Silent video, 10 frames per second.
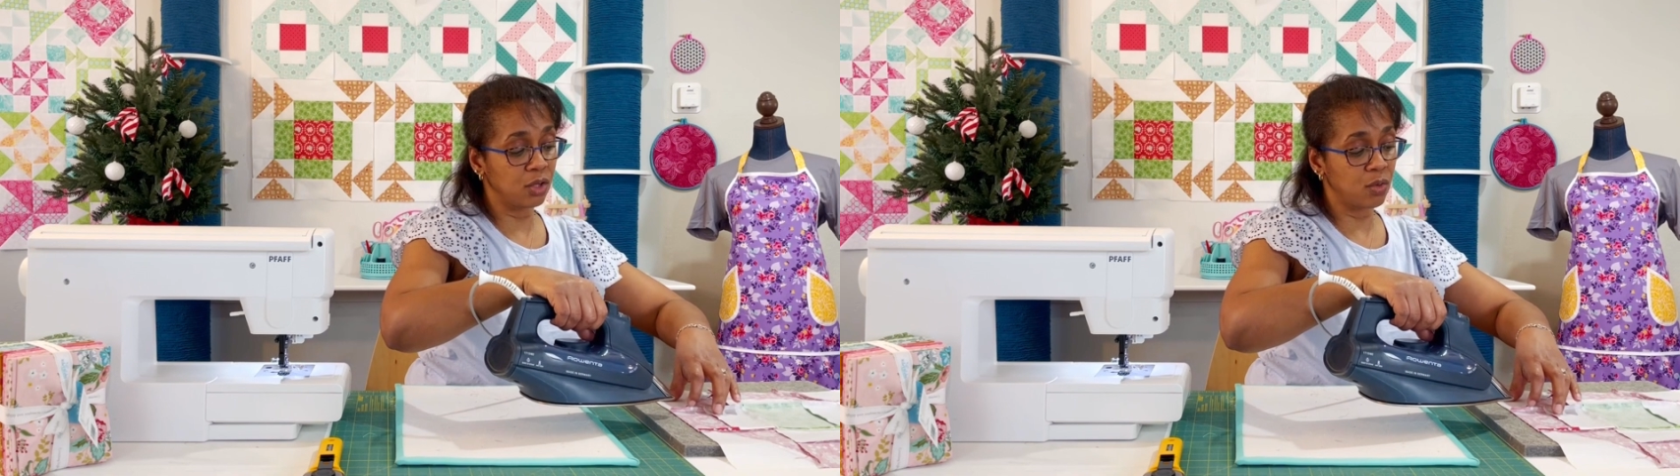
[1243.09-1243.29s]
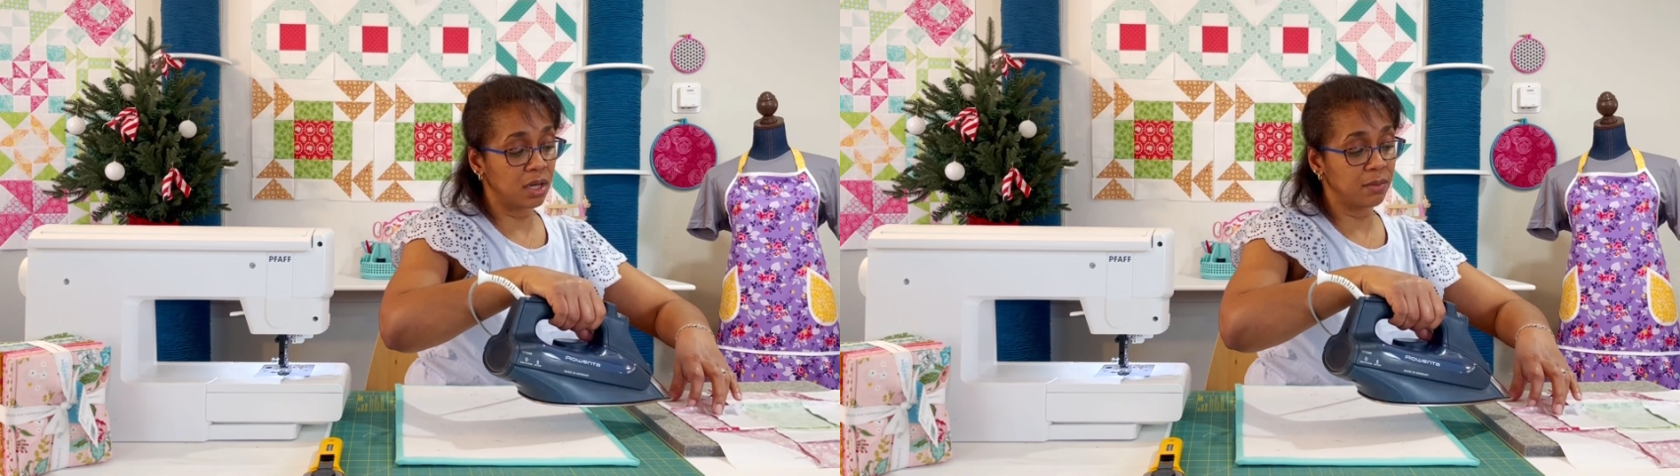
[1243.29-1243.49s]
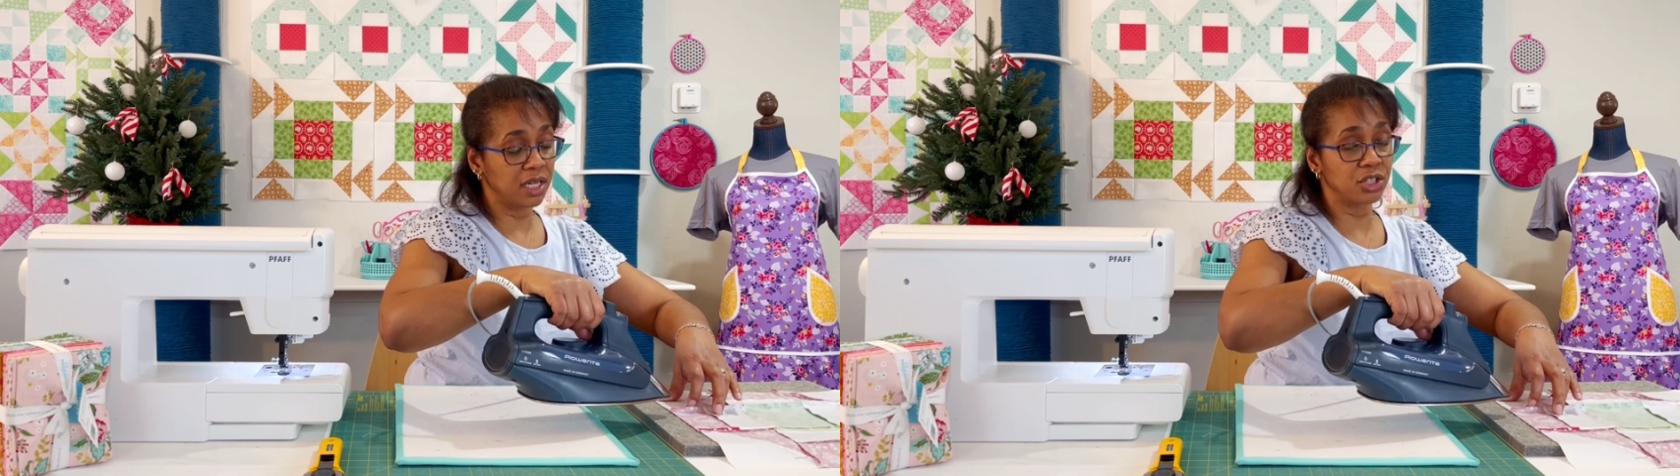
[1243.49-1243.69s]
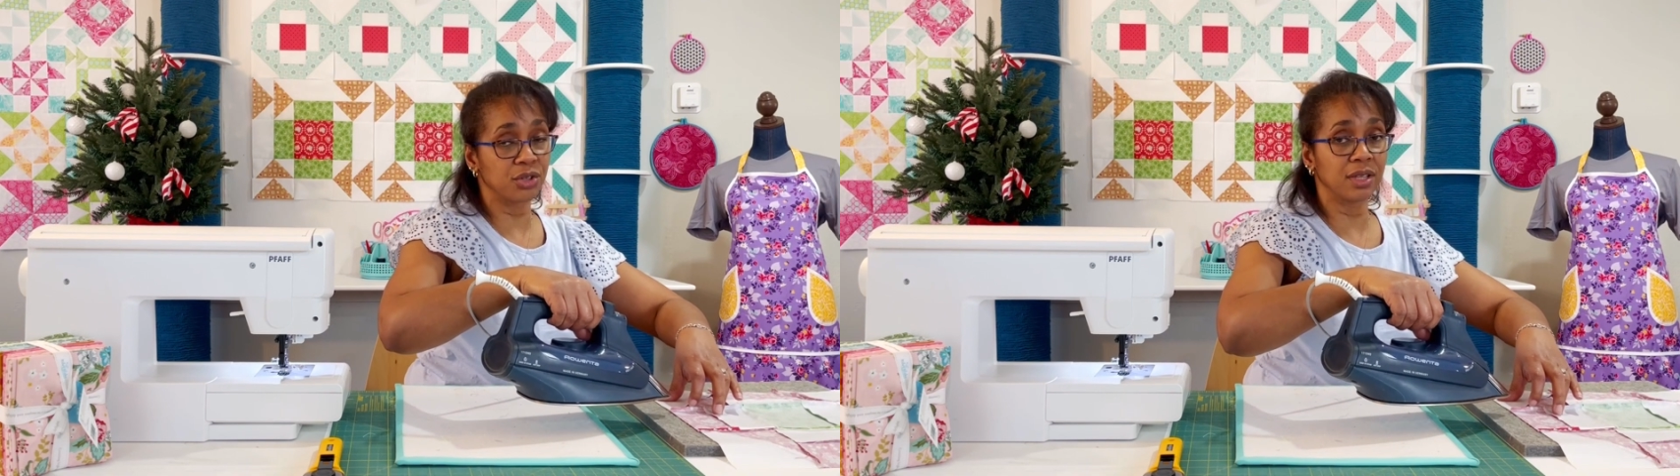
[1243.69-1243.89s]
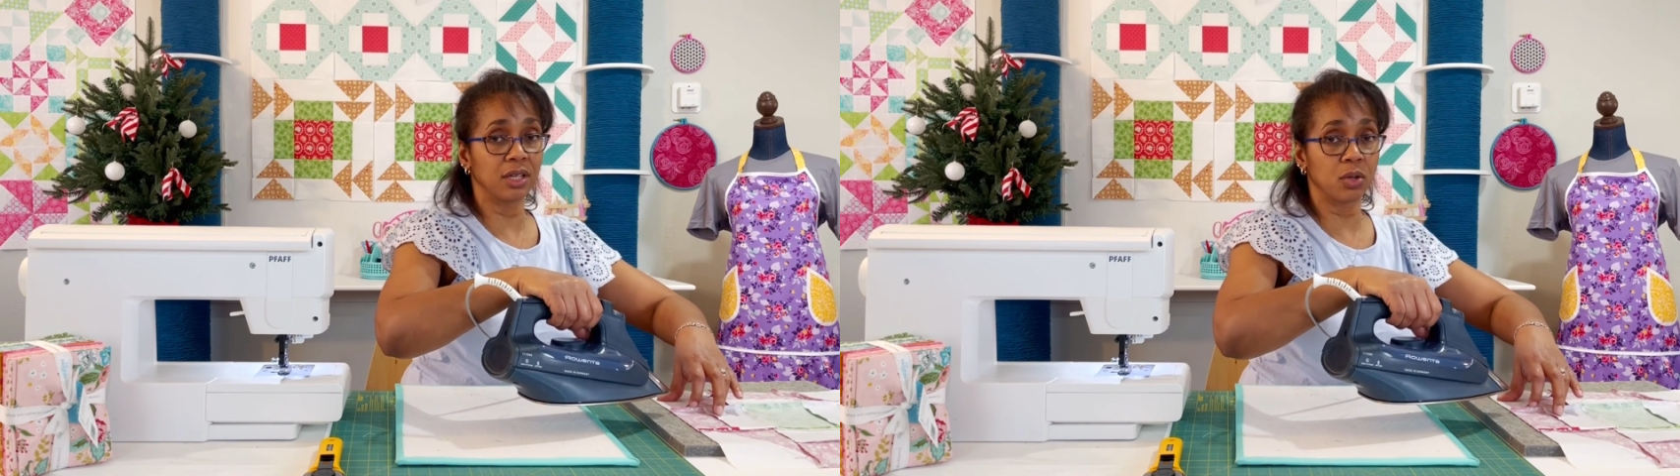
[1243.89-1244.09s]
you want to make
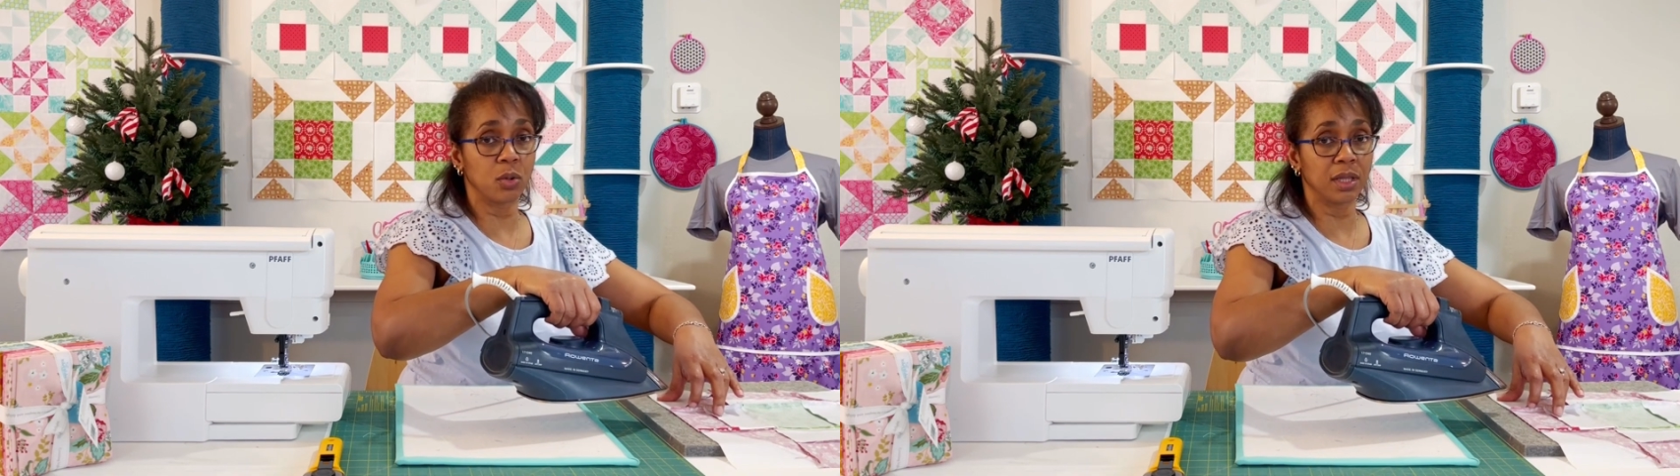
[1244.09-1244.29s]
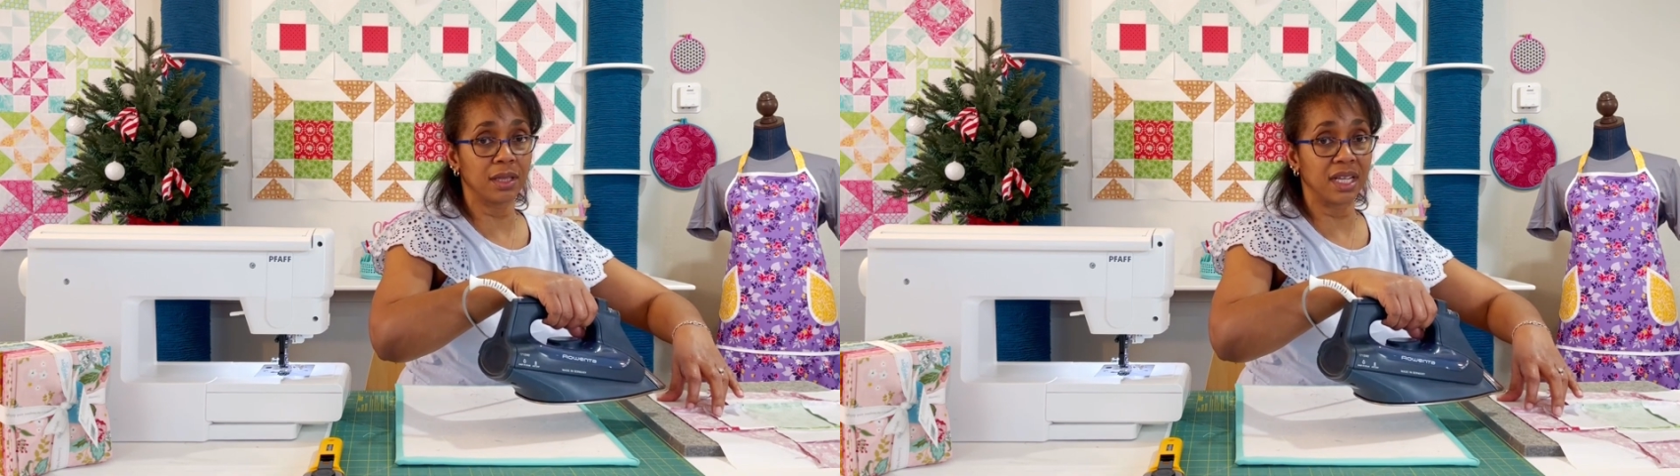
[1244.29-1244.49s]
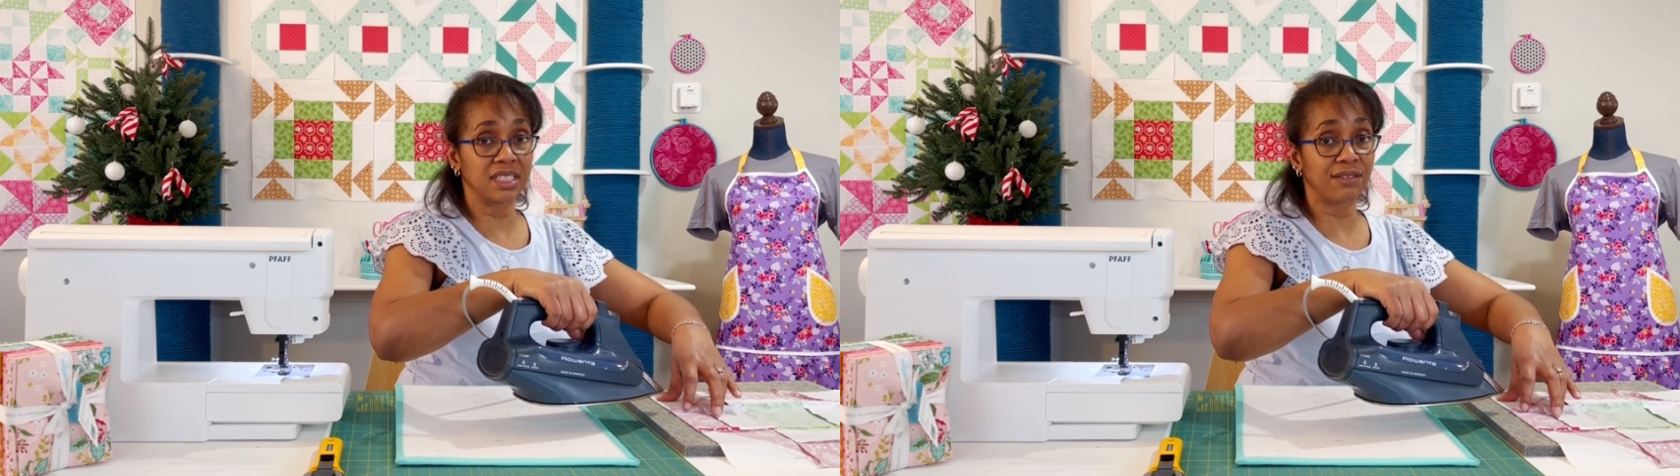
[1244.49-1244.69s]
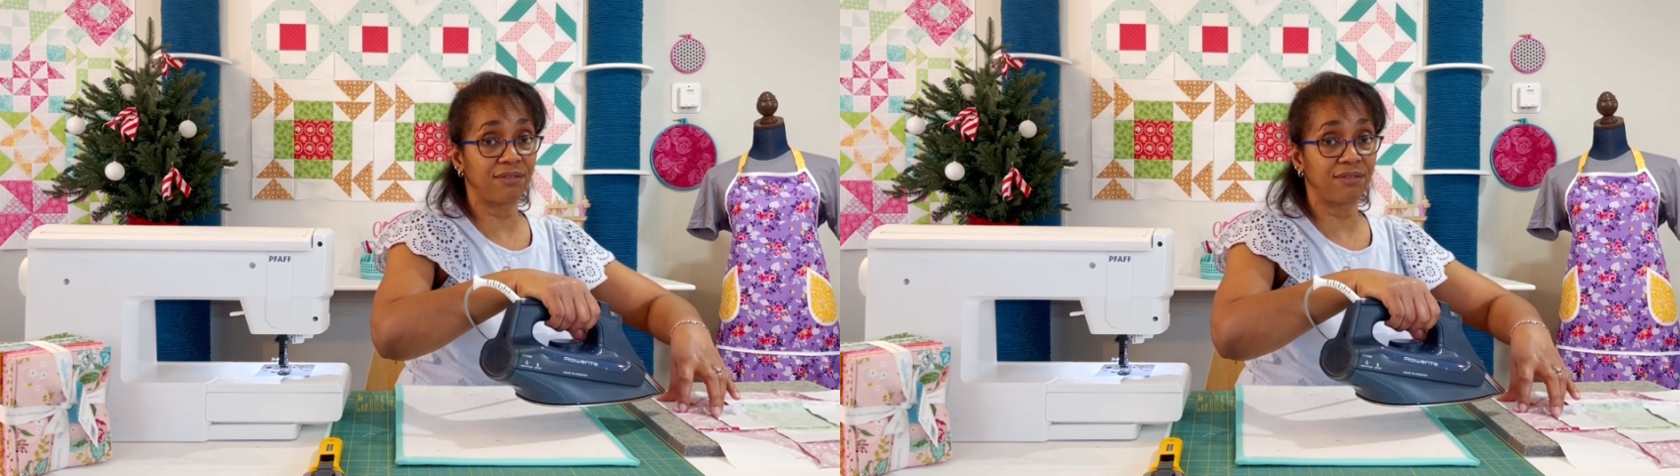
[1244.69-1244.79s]
sure that your quilt lays